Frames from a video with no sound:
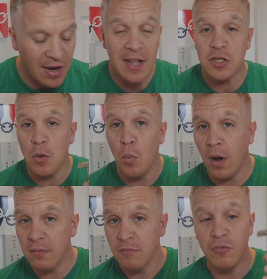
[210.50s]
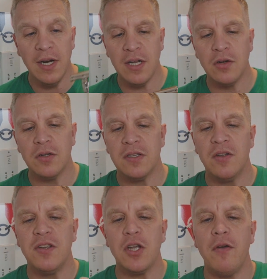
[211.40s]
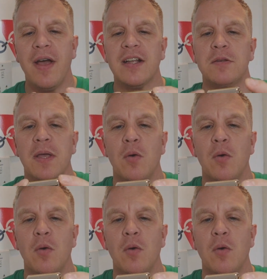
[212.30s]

your hands on one, really good. There is overhang to be